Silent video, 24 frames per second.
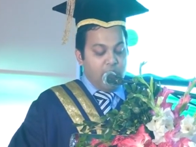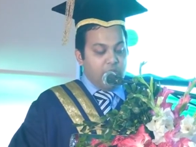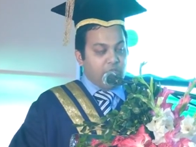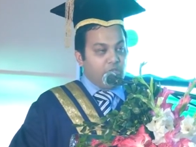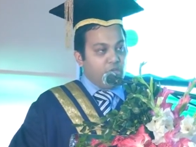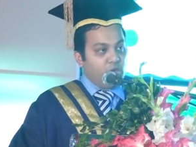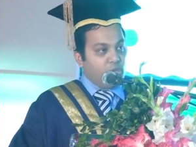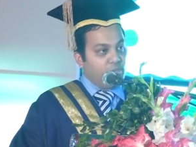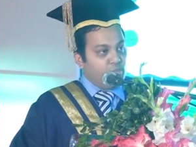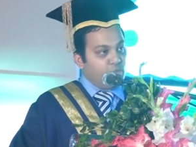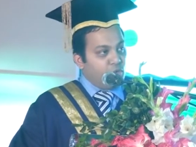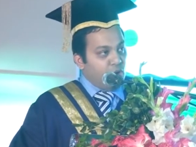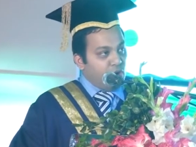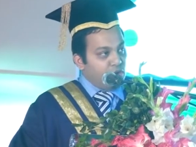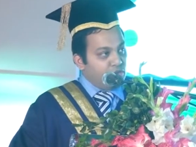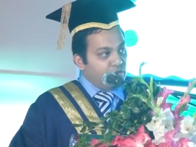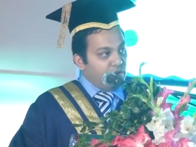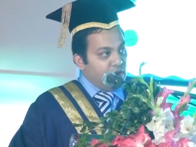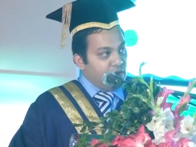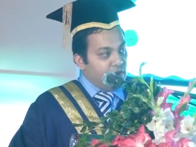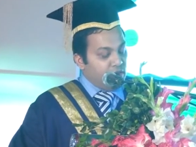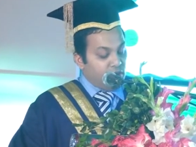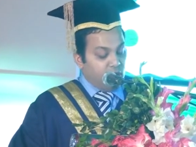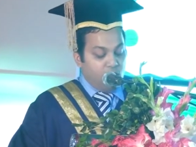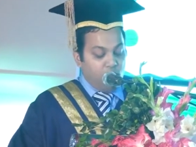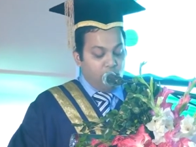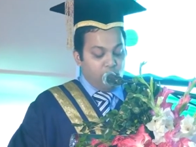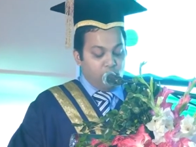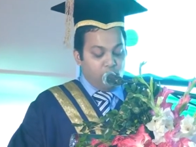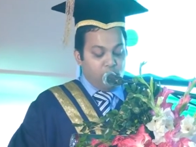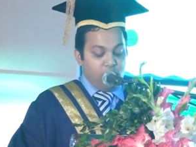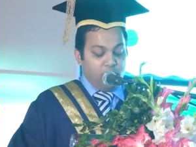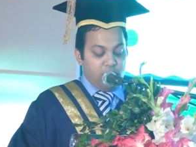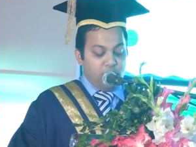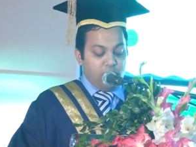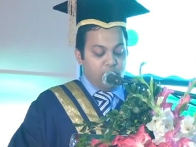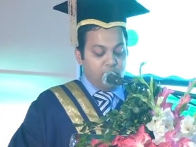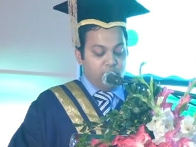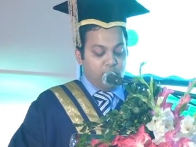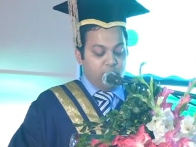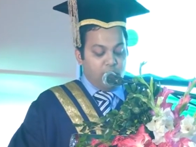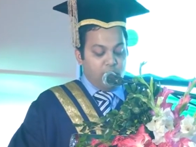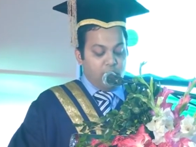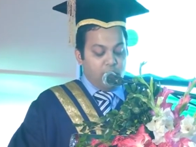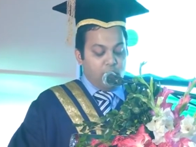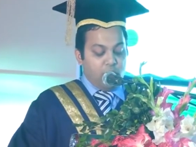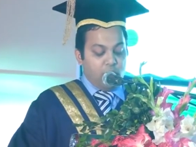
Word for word: As you progress onwards,